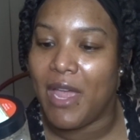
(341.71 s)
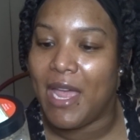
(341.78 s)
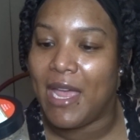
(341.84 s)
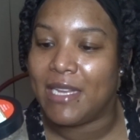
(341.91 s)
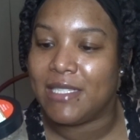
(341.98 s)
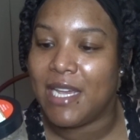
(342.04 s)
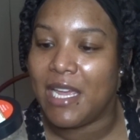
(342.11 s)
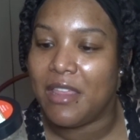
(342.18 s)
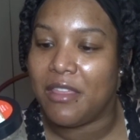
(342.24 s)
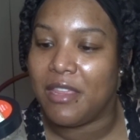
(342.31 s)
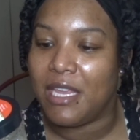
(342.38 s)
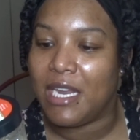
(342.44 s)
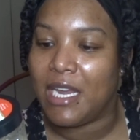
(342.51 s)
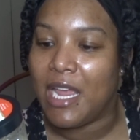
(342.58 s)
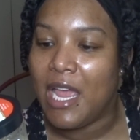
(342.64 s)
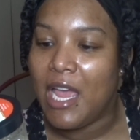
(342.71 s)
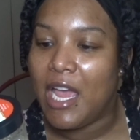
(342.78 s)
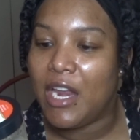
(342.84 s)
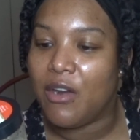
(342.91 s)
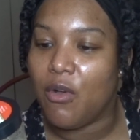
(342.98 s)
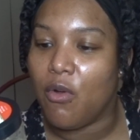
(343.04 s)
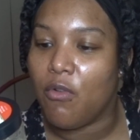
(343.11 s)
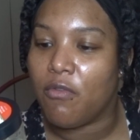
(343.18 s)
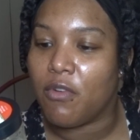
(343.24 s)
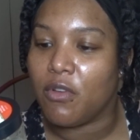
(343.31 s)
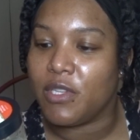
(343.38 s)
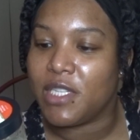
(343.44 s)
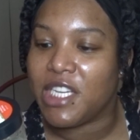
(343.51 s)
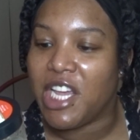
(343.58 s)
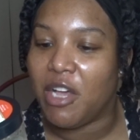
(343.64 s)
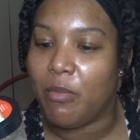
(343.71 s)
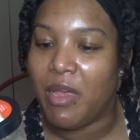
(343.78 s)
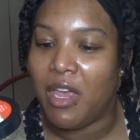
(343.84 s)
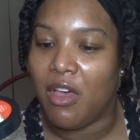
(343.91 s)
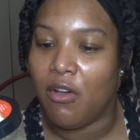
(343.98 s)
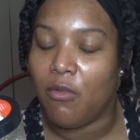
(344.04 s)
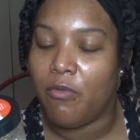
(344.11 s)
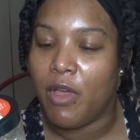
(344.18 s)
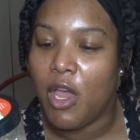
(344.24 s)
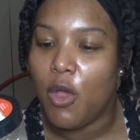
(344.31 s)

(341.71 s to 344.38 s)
anti-thinning, and overall scalp health.